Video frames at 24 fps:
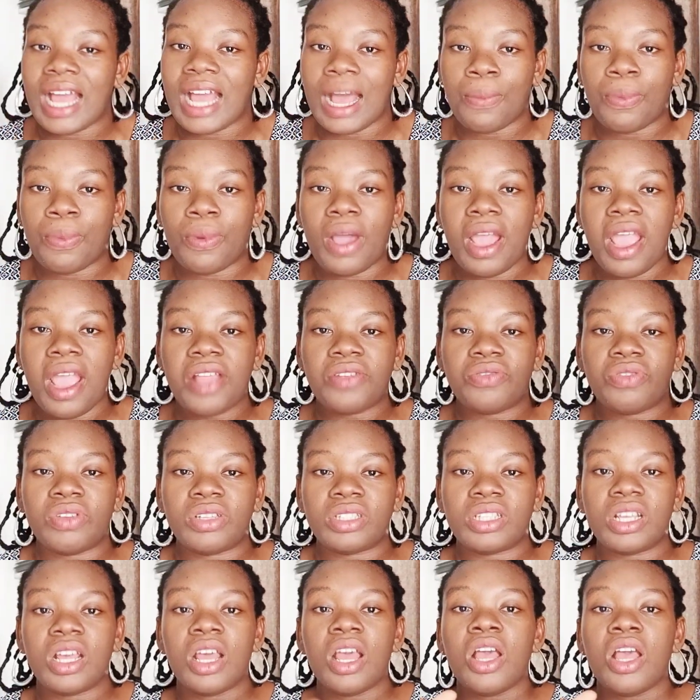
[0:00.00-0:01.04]

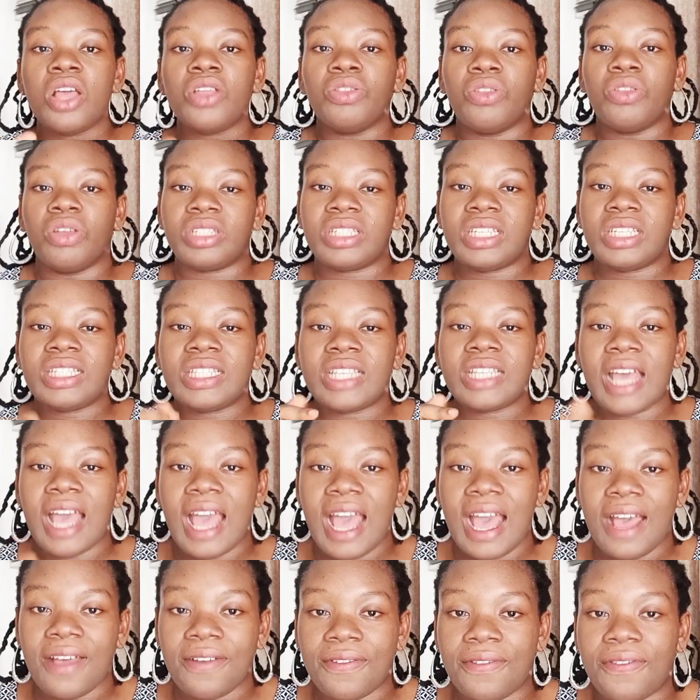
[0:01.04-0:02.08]
carbohydrate does it
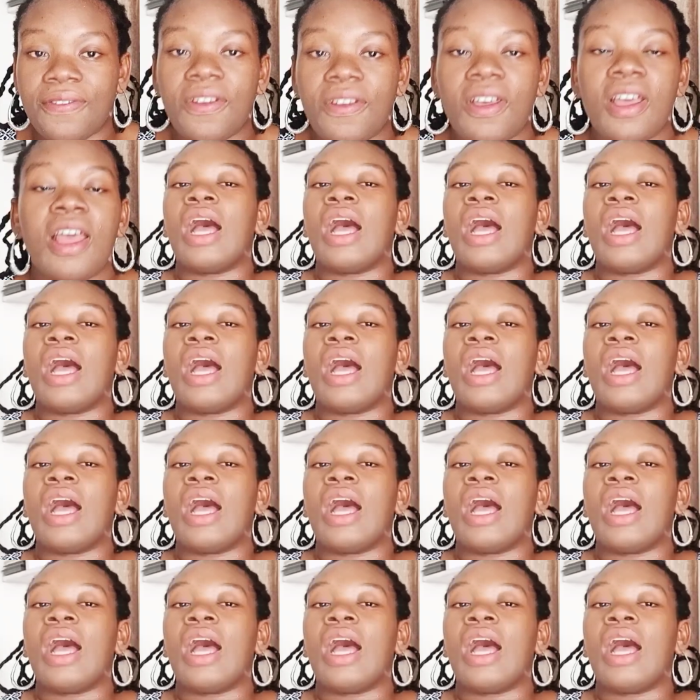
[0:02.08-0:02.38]
have?